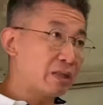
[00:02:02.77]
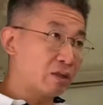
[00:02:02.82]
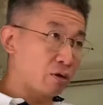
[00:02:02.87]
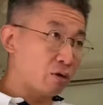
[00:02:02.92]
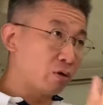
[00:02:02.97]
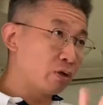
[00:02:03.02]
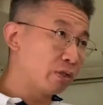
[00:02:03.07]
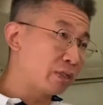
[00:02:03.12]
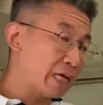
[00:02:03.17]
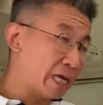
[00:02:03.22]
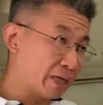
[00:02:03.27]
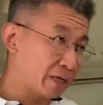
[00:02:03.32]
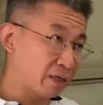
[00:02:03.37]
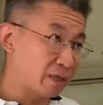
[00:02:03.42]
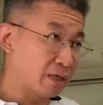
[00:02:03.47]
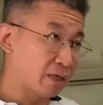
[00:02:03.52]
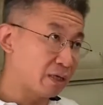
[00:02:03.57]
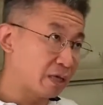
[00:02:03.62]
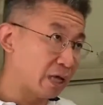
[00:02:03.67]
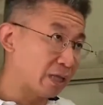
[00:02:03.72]
the oil tank
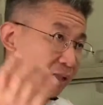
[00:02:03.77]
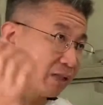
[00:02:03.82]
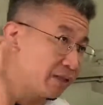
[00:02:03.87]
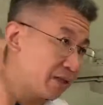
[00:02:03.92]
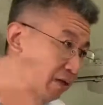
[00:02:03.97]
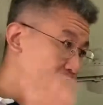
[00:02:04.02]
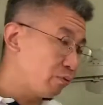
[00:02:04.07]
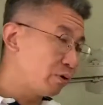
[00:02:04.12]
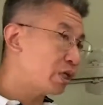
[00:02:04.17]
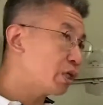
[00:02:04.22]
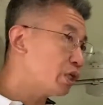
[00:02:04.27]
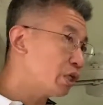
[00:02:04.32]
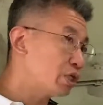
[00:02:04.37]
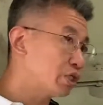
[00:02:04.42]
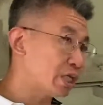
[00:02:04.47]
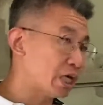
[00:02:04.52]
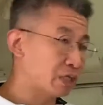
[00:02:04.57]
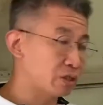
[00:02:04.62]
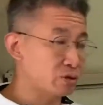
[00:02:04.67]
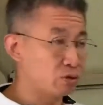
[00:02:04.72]
and then we
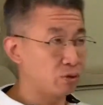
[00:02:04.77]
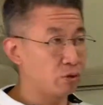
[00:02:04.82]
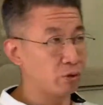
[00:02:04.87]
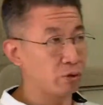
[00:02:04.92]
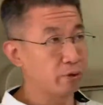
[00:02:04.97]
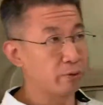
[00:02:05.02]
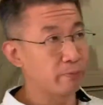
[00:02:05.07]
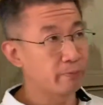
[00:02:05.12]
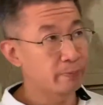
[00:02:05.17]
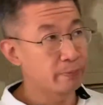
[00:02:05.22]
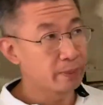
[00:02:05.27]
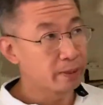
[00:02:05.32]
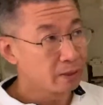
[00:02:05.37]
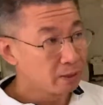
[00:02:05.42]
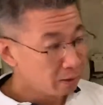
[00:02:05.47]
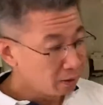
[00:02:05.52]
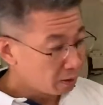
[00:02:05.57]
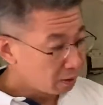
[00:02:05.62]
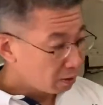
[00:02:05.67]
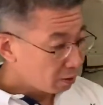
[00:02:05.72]
inject the oil.
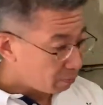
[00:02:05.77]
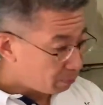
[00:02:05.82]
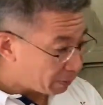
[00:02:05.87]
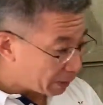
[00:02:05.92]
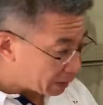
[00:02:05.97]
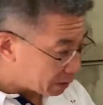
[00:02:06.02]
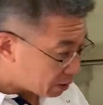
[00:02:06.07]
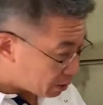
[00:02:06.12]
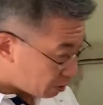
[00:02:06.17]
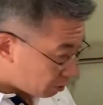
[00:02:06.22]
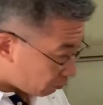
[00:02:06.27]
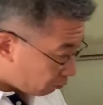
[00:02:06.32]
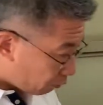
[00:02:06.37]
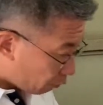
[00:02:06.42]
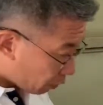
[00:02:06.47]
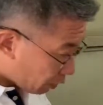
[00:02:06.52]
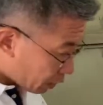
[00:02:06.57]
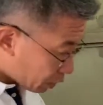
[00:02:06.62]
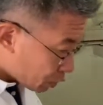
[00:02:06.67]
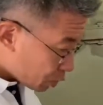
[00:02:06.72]
But
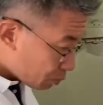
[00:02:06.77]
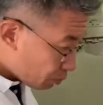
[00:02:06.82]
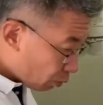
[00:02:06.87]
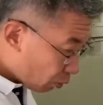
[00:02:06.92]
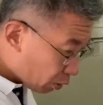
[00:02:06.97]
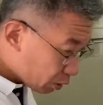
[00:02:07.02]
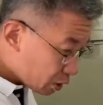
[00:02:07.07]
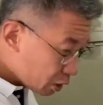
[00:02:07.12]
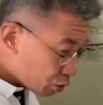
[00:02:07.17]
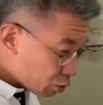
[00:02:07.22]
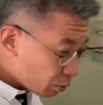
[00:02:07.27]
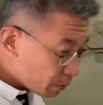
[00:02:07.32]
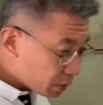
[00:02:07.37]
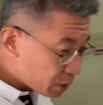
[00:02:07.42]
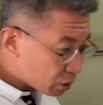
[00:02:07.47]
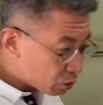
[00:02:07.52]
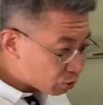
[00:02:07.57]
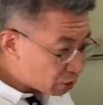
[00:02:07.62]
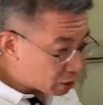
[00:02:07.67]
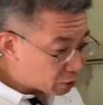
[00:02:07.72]
for the small
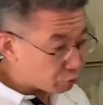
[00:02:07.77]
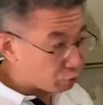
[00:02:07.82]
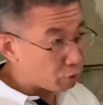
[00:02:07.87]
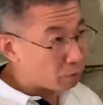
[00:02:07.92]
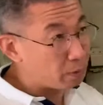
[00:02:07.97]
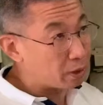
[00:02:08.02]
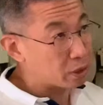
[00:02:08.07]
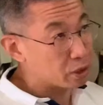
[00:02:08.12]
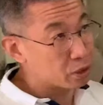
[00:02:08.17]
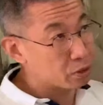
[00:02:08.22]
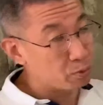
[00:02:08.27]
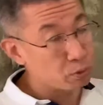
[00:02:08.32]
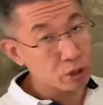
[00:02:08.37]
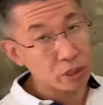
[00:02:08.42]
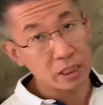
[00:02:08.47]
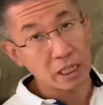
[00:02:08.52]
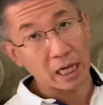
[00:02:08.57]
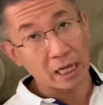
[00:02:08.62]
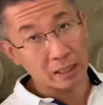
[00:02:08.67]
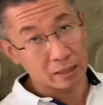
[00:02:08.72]
distribution transformers, small
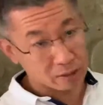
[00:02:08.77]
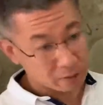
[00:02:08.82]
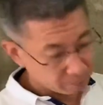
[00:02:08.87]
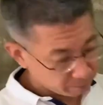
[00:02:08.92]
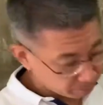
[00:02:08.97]
size,